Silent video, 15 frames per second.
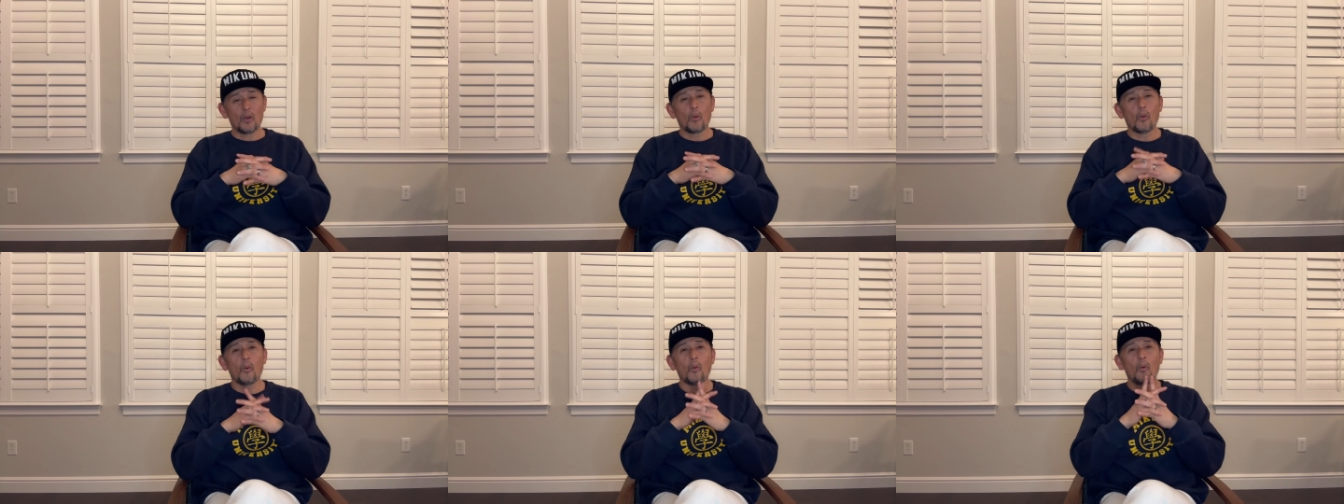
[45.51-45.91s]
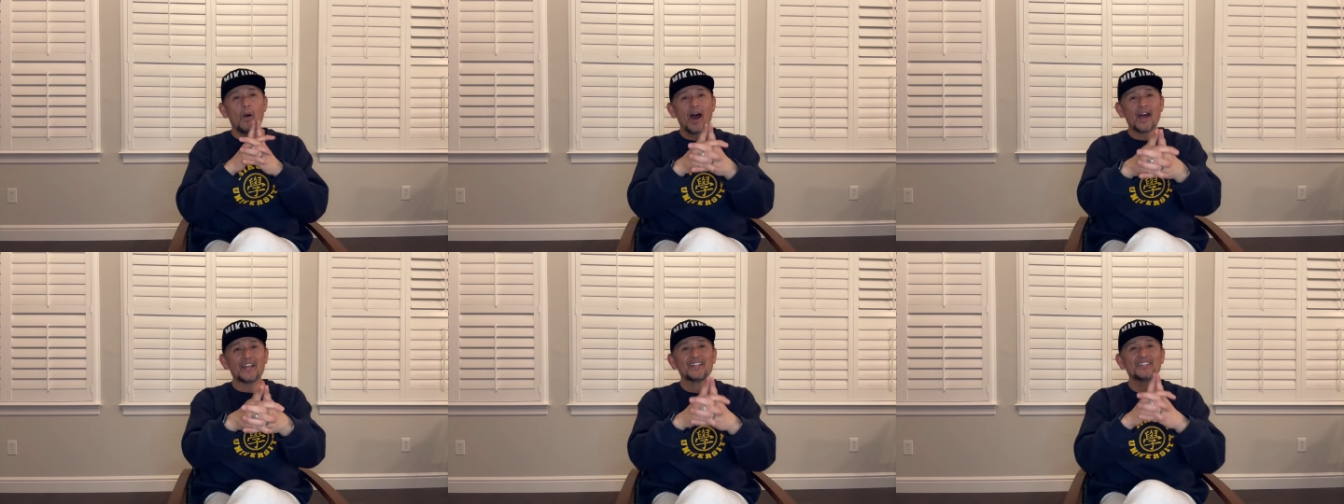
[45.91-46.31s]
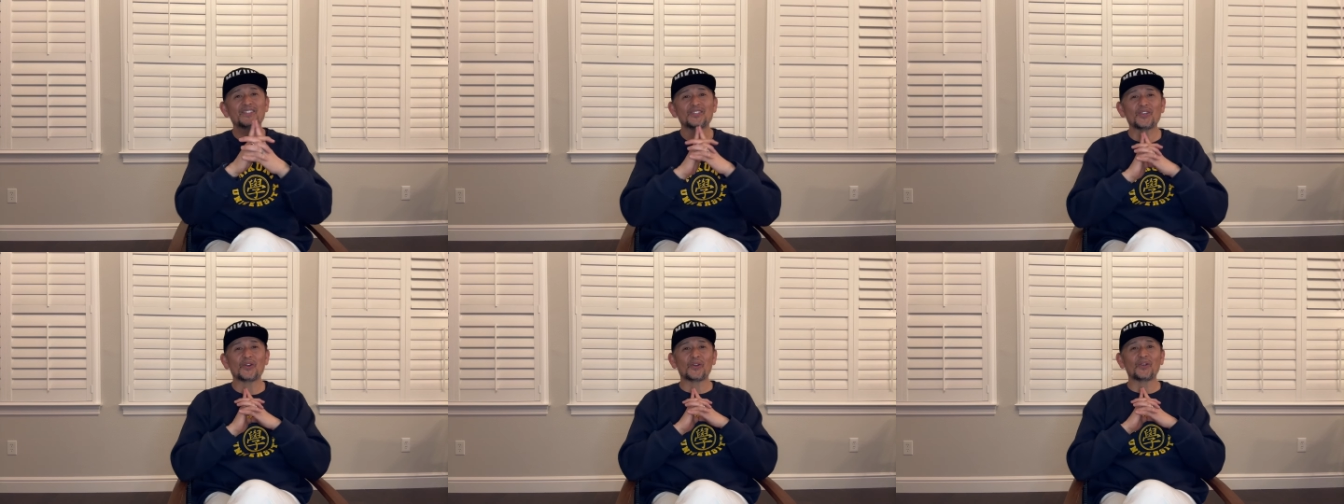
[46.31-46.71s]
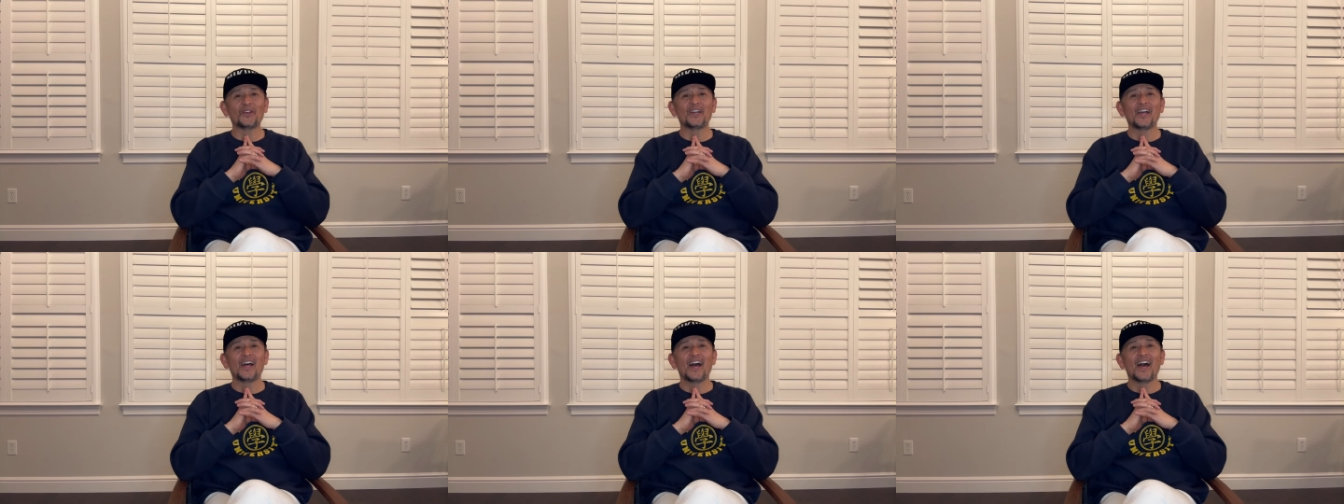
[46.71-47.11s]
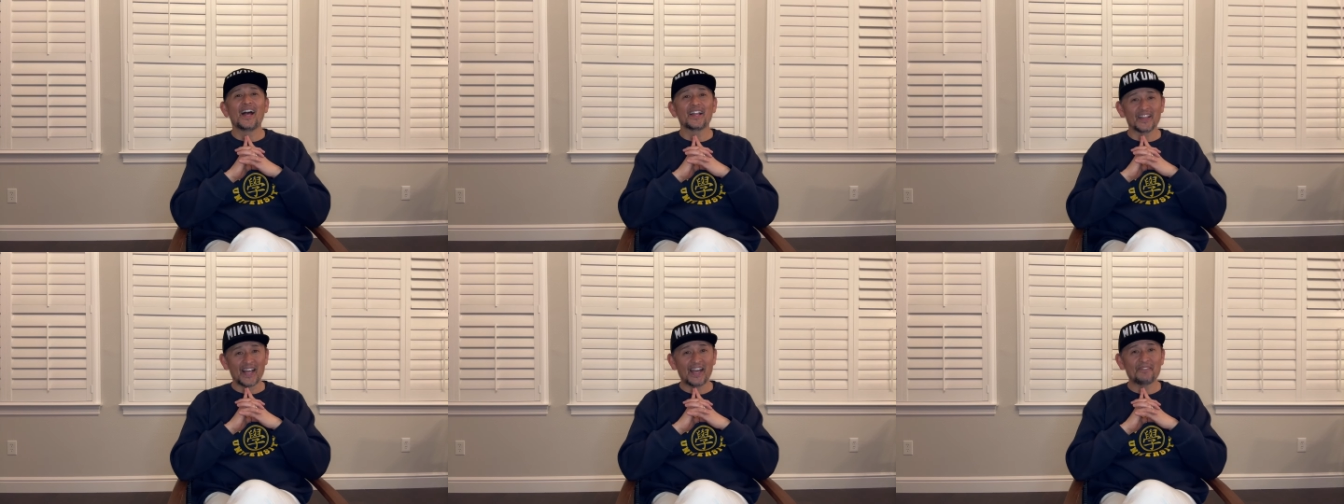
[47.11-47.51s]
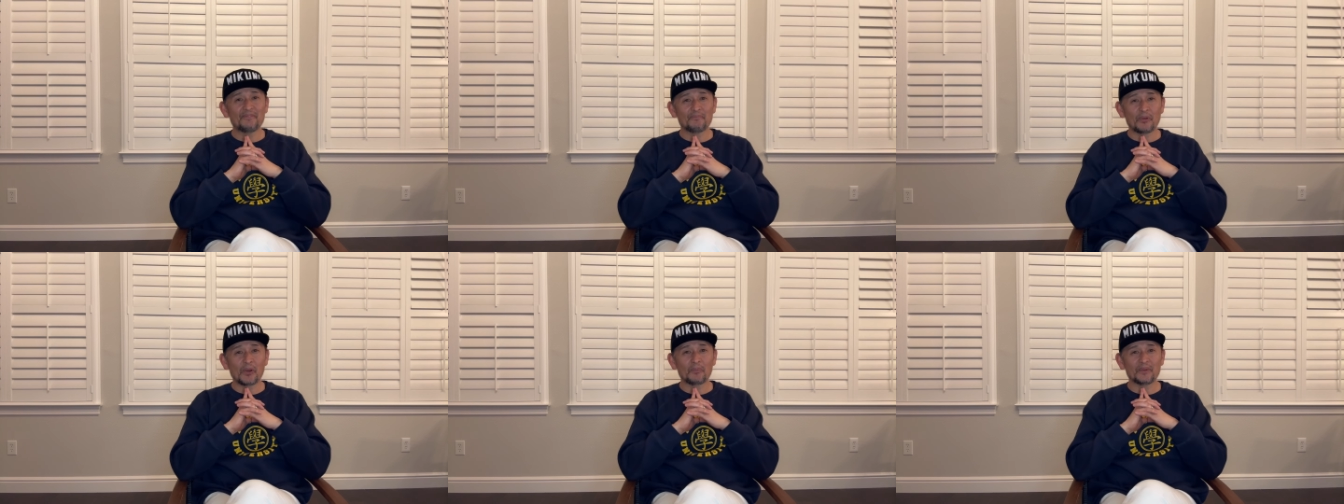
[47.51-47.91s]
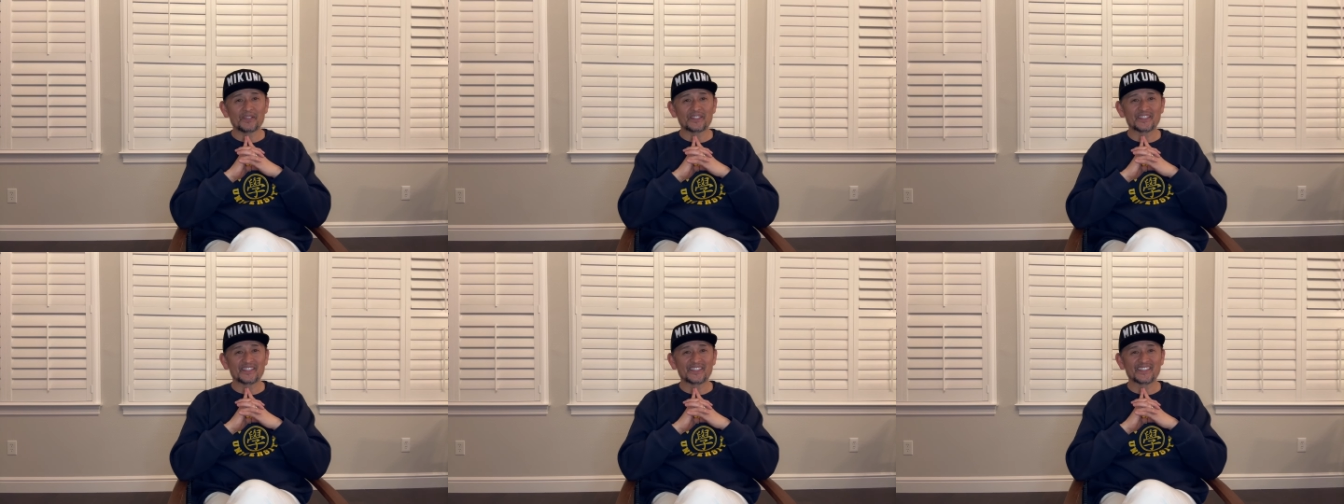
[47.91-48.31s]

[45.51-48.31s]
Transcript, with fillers: What is your life purpose?